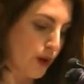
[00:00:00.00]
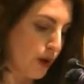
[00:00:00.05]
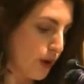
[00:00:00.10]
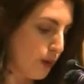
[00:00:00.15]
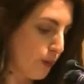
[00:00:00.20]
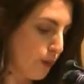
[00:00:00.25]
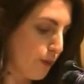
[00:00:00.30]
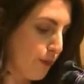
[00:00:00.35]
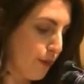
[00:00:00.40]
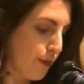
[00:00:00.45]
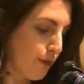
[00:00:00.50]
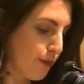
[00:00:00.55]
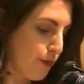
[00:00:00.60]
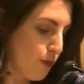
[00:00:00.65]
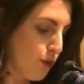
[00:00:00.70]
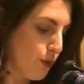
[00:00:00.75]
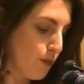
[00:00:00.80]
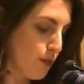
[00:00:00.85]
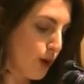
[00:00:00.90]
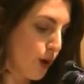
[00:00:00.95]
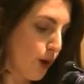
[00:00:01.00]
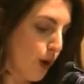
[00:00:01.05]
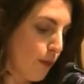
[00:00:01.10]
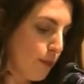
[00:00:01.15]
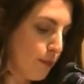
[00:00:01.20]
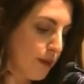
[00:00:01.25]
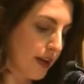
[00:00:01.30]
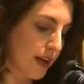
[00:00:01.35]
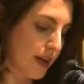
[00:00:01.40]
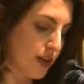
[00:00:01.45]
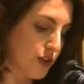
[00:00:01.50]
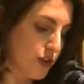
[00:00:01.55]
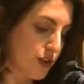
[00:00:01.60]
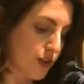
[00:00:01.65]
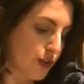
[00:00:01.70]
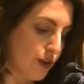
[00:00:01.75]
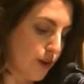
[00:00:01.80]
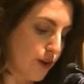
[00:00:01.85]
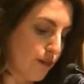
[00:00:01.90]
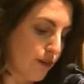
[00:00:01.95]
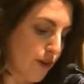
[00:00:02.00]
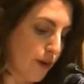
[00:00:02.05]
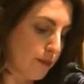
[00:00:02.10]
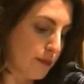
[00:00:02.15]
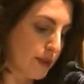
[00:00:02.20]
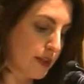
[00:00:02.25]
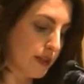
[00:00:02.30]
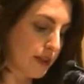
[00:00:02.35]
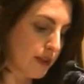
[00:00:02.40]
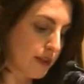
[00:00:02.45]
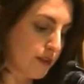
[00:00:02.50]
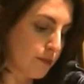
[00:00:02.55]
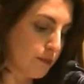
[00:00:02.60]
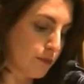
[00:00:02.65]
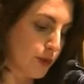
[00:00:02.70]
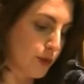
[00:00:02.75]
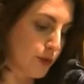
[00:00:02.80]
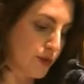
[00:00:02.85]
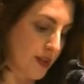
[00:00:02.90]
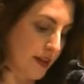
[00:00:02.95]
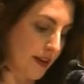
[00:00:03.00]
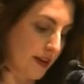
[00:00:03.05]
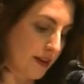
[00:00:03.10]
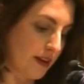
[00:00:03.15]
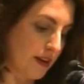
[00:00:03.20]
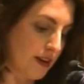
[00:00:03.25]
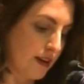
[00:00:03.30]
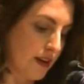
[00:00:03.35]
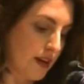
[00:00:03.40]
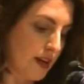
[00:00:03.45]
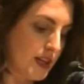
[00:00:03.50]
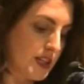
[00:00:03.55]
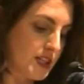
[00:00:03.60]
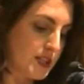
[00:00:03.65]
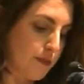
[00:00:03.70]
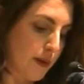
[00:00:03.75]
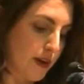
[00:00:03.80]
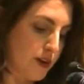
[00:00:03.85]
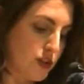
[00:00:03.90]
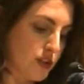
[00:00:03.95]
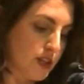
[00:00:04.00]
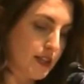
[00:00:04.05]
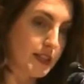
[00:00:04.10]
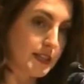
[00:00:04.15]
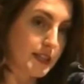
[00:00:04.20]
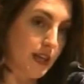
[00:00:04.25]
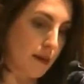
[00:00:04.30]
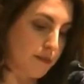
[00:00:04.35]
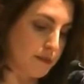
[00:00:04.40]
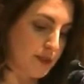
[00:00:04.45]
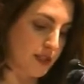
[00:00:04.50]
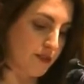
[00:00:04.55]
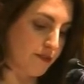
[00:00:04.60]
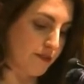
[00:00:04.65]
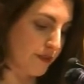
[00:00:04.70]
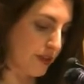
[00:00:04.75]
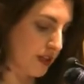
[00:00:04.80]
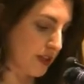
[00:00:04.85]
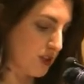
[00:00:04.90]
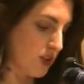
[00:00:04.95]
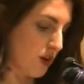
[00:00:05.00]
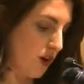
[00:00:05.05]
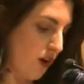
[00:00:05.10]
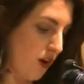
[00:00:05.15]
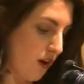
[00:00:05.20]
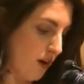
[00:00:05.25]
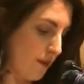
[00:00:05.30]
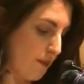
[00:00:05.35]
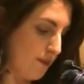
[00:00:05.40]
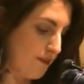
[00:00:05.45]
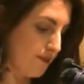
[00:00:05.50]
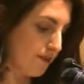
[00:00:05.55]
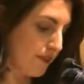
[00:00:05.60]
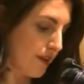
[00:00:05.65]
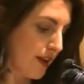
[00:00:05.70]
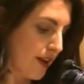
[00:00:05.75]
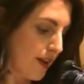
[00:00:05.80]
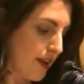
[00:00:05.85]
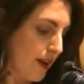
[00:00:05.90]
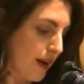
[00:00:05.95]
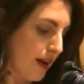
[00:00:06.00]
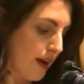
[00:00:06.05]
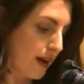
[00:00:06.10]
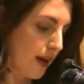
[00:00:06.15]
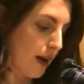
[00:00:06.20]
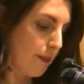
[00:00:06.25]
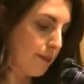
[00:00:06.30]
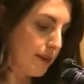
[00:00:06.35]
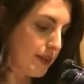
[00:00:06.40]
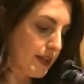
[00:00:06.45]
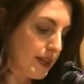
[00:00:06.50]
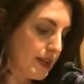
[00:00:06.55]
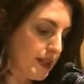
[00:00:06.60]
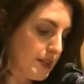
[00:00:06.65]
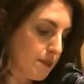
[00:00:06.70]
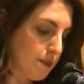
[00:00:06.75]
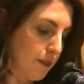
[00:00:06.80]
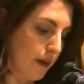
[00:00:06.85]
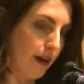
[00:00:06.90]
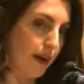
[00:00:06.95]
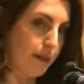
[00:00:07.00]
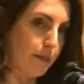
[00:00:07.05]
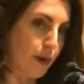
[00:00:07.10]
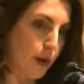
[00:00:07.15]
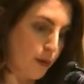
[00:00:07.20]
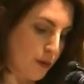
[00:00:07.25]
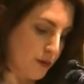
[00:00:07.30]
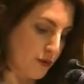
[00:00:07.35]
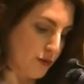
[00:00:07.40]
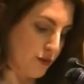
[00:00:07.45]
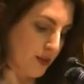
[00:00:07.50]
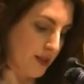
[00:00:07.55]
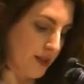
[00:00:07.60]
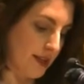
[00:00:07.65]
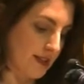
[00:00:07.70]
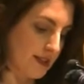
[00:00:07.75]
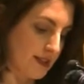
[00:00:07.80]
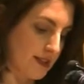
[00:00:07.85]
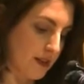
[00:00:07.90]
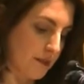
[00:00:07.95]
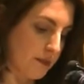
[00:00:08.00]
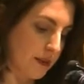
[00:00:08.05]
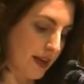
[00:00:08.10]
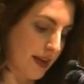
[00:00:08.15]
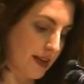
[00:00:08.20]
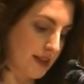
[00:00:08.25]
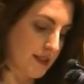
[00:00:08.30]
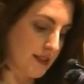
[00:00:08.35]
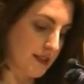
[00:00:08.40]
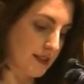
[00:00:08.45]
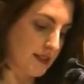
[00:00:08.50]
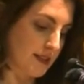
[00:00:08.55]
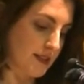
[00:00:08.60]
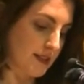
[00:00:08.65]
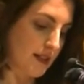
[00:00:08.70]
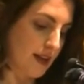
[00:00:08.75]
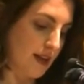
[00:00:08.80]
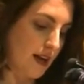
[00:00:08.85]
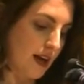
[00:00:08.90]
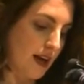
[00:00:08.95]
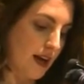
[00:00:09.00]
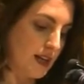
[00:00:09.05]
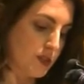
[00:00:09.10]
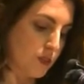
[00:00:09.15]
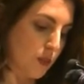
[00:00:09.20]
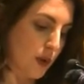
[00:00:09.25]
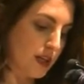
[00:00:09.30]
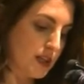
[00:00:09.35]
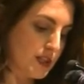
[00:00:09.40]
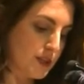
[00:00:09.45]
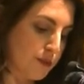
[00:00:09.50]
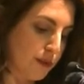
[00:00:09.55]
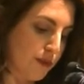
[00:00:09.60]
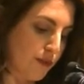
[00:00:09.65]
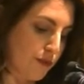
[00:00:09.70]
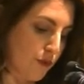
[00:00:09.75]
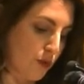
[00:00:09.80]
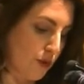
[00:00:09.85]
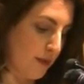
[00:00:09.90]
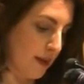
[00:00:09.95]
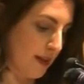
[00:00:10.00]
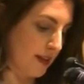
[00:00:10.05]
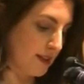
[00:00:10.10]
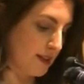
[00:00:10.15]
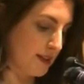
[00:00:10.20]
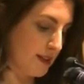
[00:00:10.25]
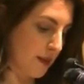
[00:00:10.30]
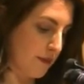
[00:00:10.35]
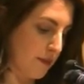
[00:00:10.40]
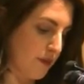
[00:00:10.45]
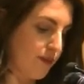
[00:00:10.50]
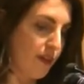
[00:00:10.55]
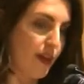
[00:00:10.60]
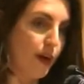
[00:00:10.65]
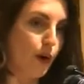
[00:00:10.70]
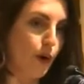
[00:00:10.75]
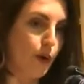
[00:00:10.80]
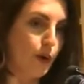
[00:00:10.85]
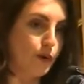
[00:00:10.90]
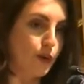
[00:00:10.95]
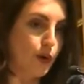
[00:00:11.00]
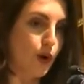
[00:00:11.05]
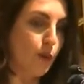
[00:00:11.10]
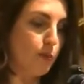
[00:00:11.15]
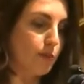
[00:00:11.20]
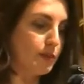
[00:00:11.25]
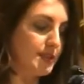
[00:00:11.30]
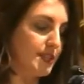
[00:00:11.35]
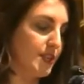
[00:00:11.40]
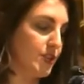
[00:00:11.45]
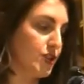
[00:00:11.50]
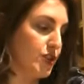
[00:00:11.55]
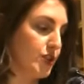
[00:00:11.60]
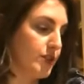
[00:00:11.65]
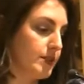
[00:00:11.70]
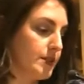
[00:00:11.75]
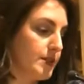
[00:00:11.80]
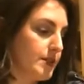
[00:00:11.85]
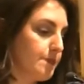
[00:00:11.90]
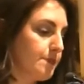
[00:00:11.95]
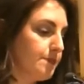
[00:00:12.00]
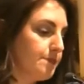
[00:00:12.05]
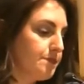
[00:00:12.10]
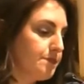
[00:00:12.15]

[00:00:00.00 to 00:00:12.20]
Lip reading: who will perform a combination of Armenian music, specially adapted for guitar, accompanied by poetry in some cases, as well as performing some of their own compositions.